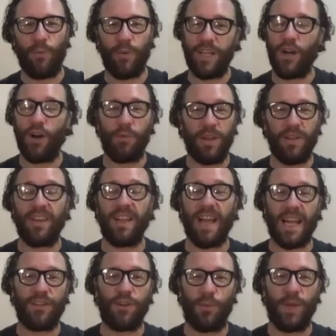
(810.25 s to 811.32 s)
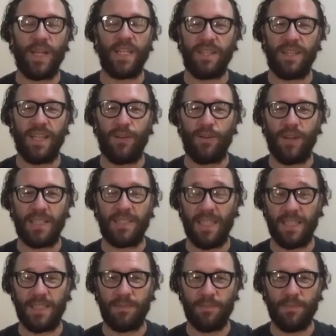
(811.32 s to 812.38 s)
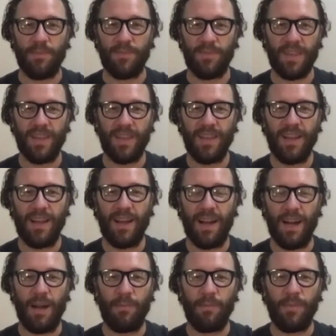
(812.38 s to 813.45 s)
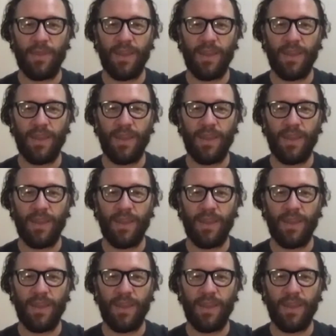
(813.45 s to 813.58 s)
we don't really like Norwegian neo-Nazis. And